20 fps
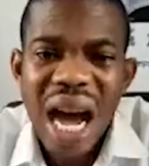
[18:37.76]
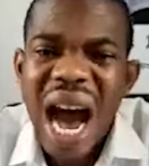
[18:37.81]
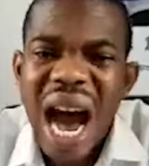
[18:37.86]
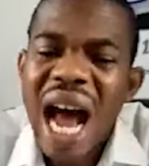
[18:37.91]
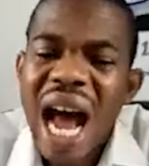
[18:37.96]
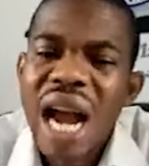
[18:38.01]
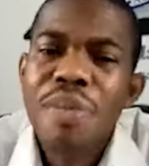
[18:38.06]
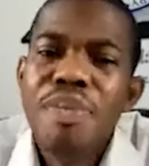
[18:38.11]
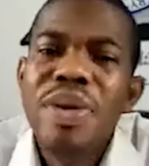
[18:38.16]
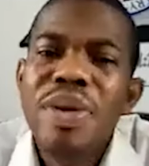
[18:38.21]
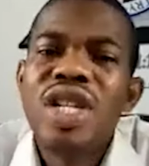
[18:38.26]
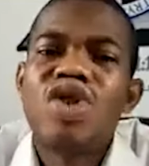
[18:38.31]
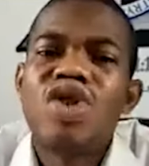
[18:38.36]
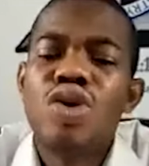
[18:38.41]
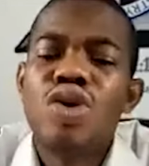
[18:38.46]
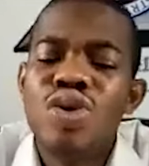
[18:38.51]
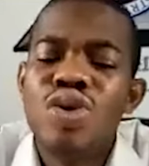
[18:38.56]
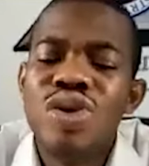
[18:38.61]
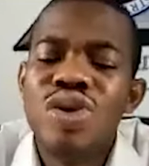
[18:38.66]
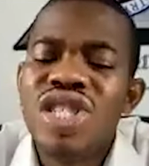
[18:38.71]
And make sure
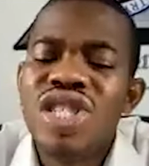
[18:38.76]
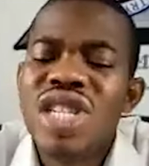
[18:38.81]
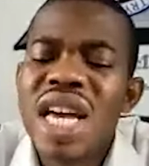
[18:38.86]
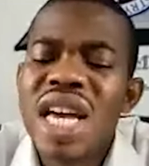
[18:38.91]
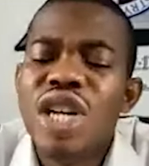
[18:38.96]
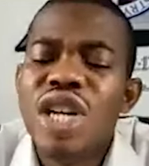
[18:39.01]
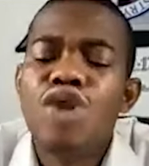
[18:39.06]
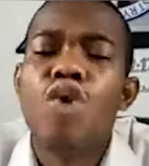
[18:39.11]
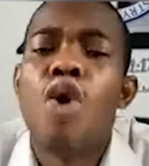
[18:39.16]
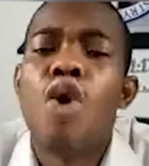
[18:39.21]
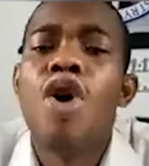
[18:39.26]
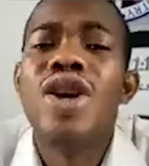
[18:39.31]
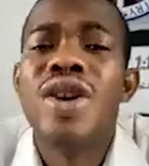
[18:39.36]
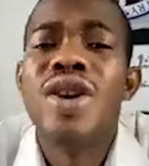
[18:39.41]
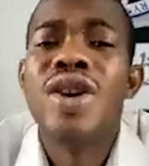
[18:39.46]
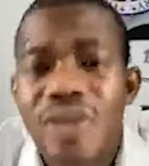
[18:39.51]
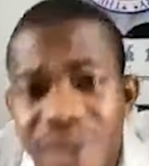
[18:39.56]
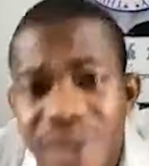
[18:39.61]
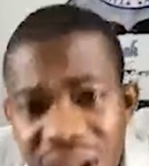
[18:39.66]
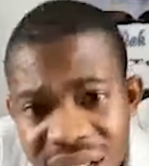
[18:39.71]
you share it to all your
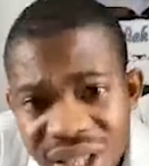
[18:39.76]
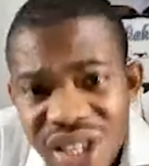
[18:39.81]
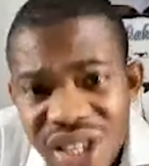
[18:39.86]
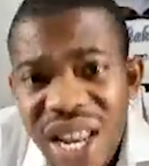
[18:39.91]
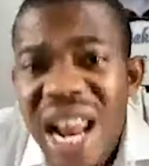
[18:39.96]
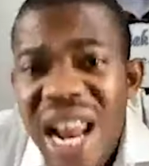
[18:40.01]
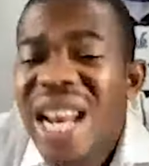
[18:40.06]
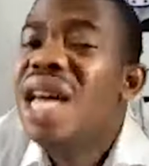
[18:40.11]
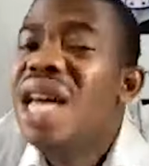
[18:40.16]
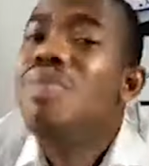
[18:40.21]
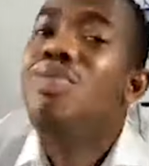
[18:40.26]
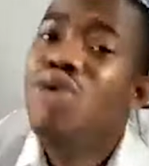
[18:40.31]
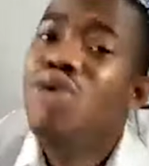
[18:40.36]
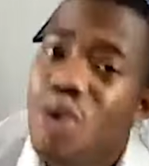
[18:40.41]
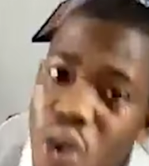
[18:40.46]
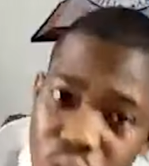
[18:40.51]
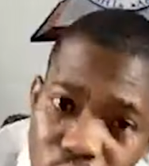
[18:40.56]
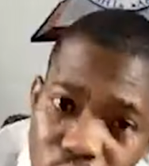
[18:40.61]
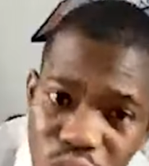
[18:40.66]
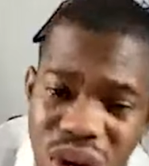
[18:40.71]
friends. Let them
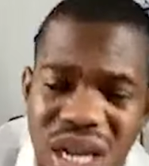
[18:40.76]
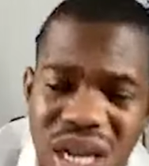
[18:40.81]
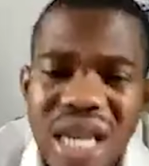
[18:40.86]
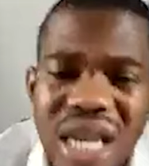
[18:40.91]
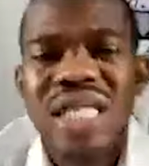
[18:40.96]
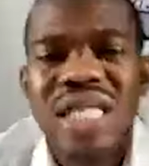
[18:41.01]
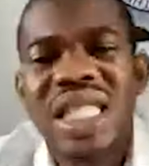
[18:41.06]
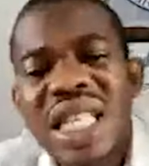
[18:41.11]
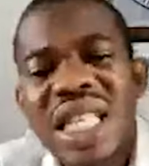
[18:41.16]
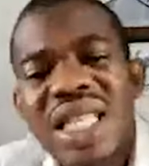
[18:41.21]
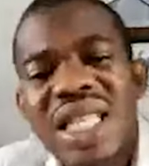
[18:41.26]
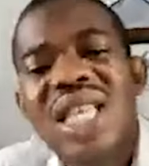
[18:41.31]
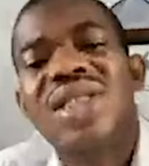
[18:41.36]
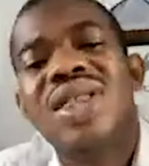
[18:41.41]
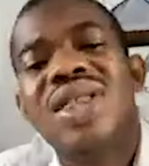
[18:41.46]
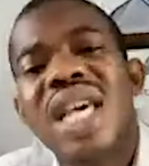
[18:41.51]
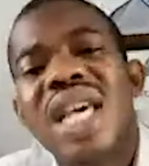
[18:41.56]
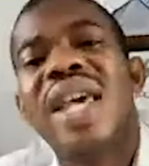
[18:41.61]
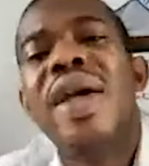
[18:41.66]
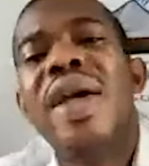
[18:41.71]
know this
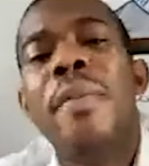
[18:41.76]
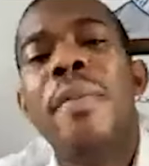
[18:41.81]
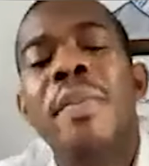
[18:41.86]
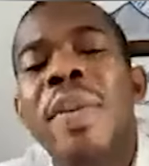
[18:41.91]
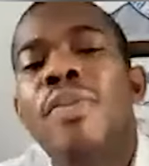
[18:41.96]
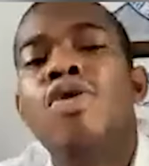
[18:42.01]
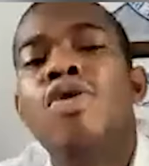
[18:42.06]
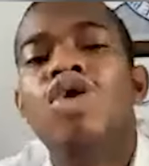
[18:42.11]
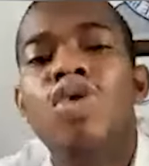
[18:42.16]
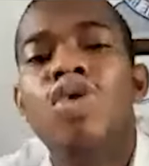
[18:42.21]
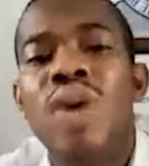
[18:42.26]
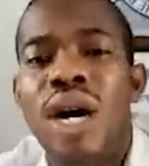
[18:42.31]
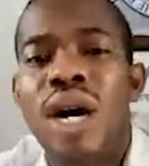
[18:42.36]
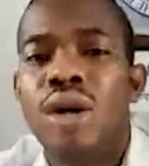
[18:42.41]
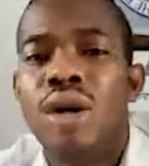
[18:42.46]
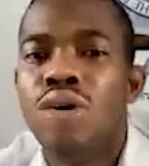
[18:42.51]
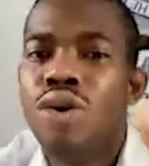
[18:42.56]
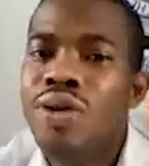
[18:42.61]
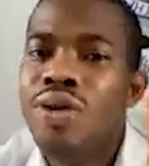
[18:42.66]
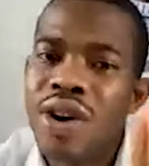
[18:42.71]
is taking people to
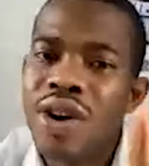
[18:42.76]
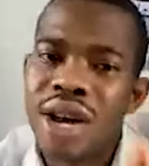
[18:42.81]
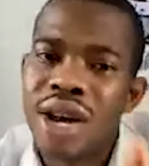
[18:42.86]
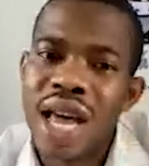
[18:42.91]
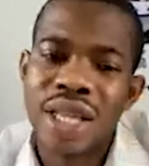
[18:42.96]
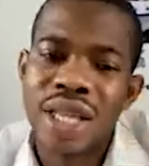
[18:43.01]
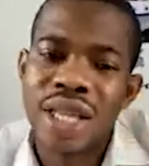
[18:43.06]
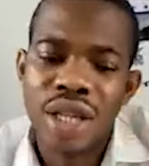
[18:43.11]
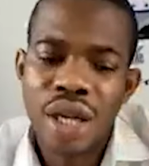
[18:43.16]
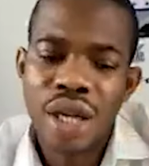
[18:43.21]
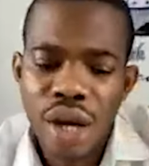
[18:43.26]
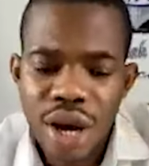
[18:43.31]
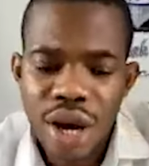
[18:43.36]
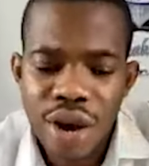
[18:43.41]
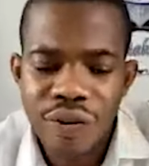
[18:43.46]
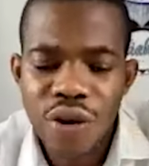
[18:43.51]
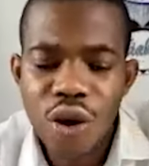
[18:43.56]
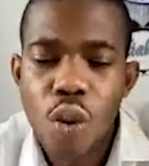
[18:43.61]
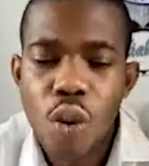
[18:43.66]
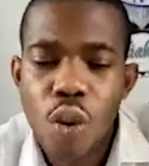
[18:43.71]
hell. Don't forget,
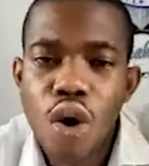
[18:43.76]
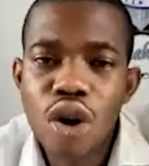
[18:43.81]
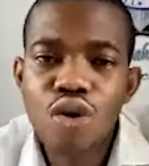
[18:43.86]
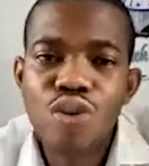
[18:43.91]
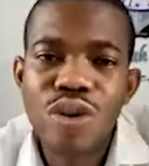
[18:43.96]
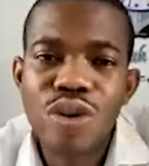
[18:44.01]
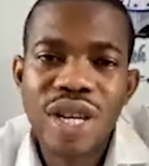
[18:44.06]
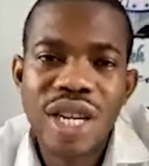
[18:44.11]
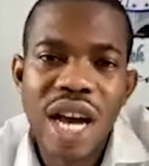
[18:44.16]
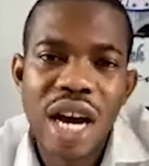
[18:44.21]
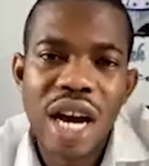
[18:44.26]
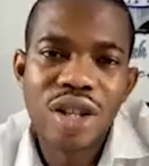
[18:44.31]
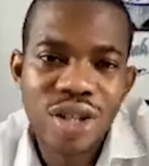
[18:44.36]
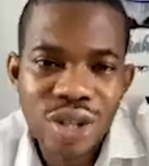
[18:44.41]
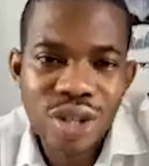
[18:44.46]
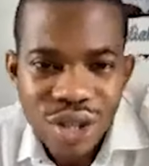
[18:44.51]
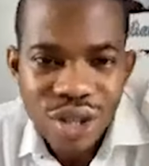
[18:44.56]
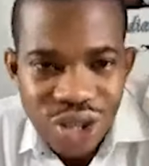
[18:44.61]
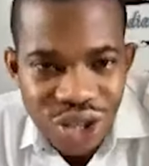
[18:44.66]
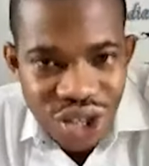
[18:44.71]
if you watch without
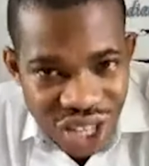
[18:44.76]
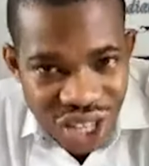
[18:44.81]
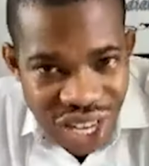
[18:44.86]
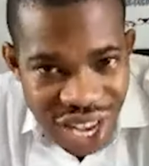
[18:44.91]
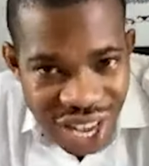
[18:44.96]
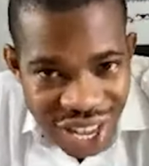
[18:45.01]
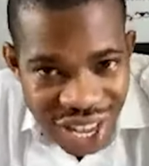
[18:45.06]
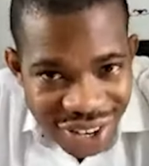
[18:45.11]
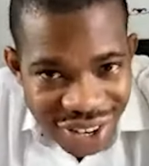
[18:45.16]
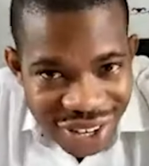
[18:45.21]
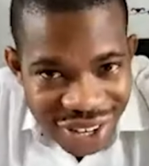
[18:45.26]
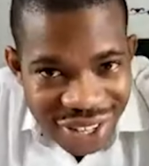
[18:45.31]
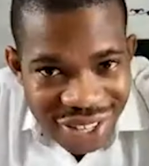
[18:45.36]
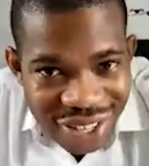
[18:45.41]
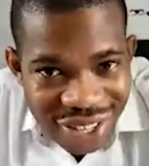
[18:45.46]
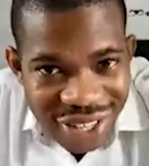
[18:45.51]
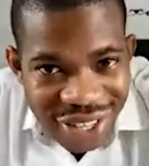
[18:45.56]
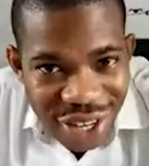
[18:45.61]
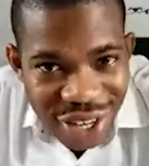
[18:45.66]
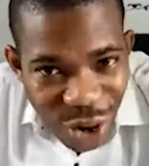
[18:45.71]
sharing,
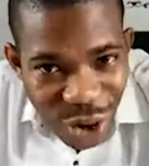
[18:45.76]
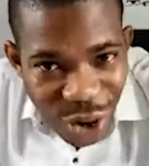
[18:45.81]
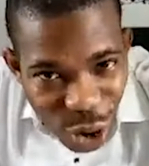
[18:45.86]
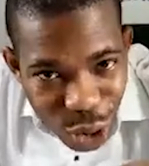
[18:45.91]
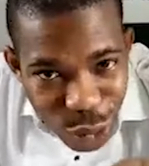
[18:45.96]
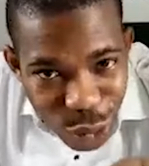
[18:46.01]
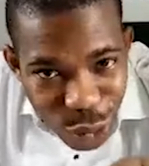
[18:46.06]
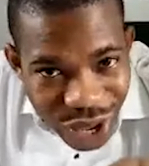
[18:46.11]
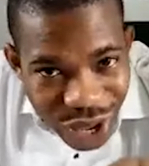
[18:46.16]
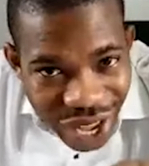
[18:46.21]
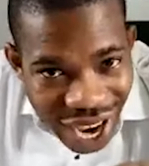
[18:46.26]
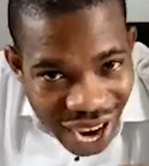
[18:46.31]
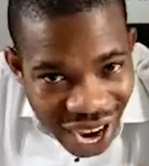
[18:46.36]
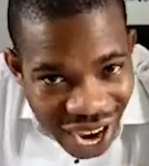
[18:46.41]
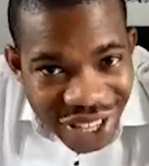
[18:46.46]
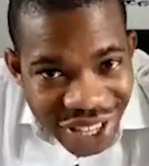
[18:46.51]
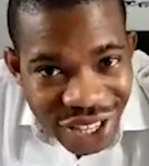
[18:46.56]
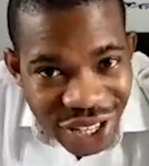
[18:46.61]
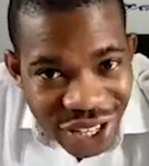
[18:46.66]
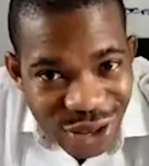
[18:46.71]
God will
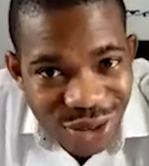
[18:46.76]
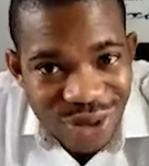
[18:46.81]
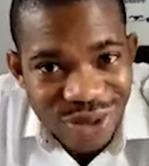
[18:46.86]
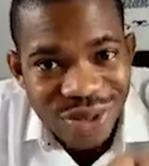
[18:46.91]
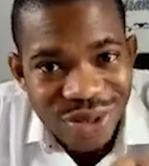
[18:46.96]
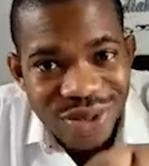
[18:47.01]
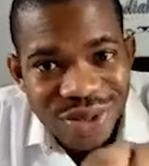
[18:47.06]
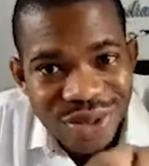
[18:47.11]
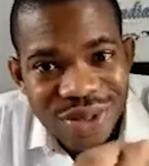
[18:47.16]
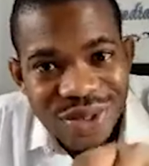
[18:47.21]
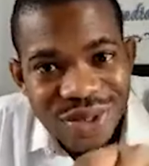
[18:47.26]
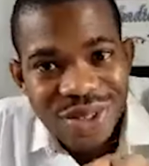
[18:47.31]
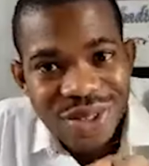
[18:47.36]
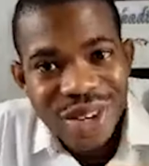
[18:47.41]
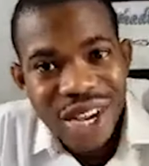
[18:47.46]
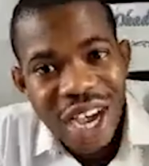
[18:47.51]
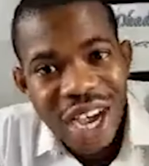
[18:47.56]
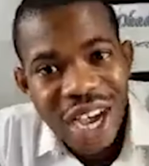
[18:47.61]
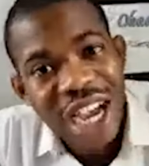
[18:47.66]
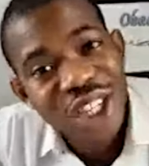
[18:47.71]
ask you.
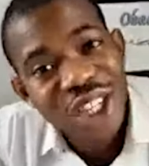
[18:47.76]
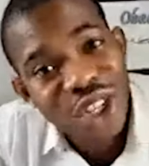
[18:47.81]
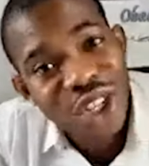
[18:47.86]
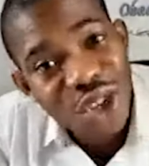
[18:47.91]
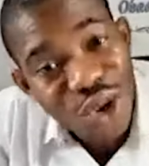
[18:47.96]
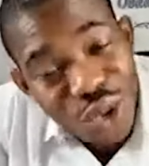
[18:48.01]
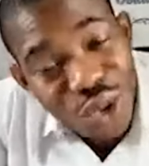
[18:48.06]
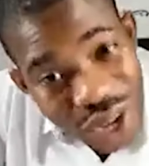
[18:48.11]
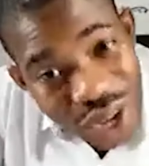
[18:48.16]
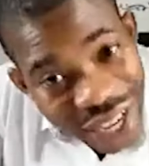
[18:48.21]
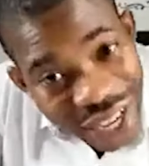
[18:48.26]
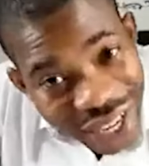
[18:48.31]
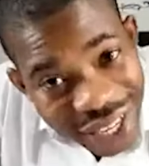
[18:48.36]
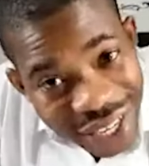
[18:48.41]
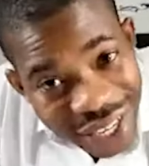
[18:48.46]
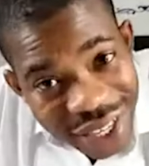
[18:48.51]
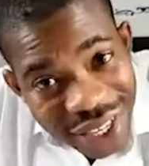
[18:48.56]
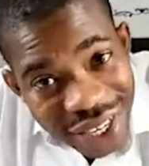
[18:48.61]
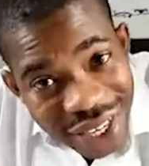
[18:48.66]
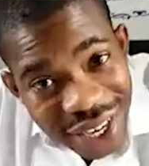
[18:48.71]
And you will
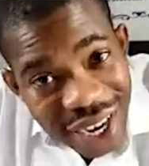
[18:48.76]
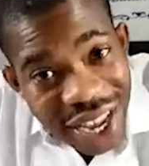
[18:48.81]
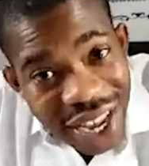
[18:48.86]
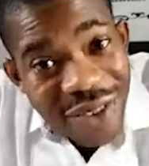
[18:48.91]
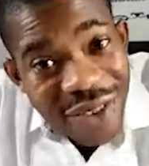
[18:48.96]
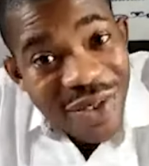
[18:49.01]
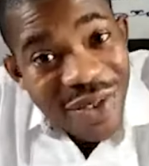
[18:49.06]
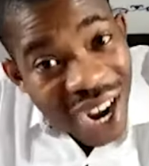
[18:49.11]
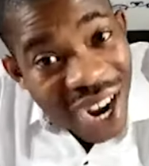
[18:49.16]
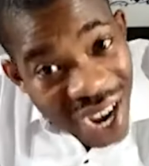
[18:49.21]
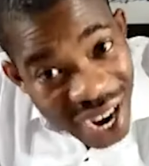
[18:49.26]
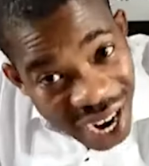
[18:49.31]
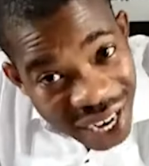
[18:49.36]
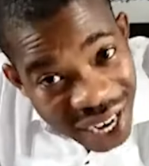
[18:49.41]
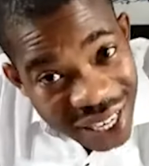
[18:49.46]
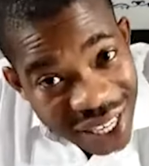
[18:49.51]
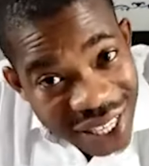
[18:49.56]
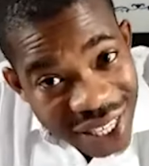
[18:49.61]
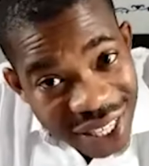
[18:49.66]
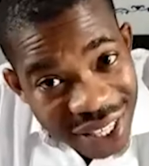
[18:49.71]
give
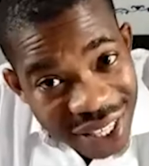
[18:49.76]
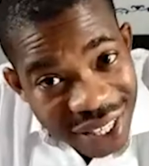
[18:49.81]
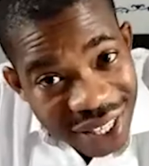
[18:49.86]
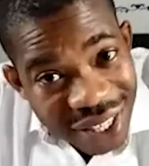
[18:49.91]
account